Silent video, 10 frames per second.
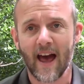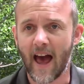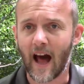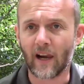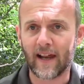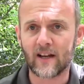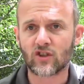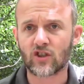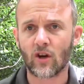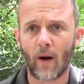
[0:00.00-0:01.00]
I'll link
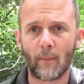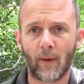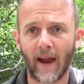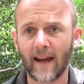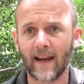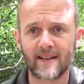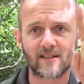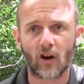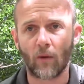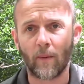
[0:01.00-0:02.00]
to a
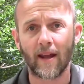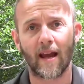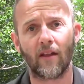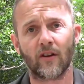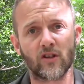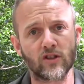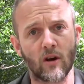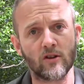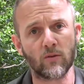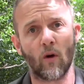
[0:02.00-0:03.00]
playlist up here that
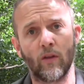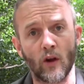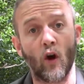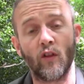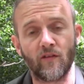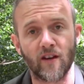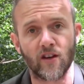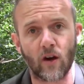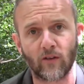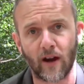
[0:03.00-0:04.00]
shows you all the other
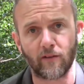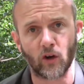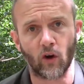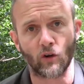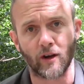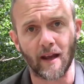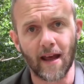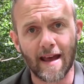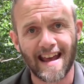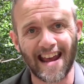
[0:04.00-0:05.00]
videos that I've recorded
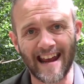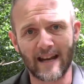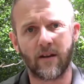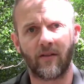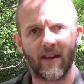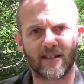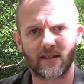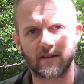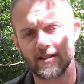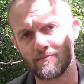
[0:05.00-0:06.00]
in
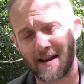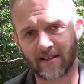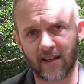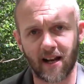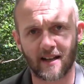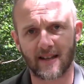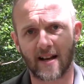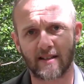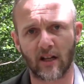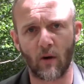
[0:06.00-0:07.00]
this masterclass
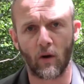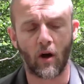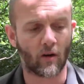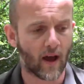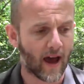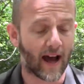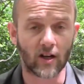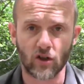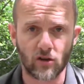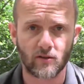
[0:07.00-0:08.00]
as I go along.
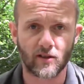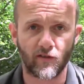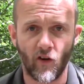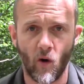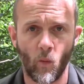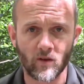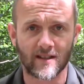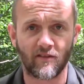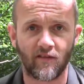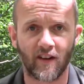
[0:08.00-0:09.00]
And true to form,
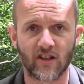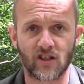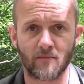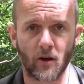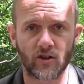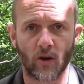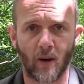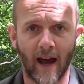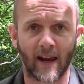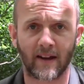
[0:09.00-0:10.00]
once I've finished a
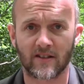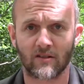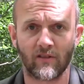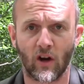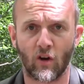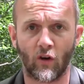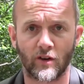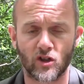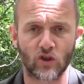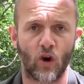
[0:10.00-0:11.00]
module, I like to record
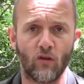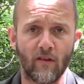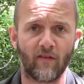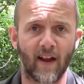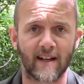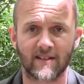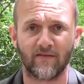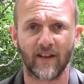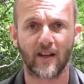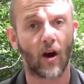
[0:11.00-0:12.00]
a short
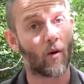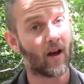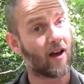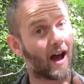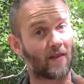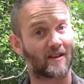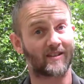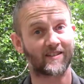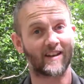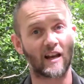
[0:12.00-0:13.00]
reflective video, and
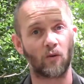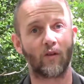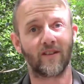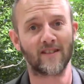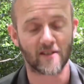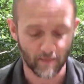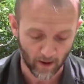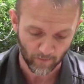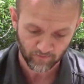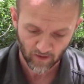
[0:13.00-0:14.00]
that's exactly what this is about.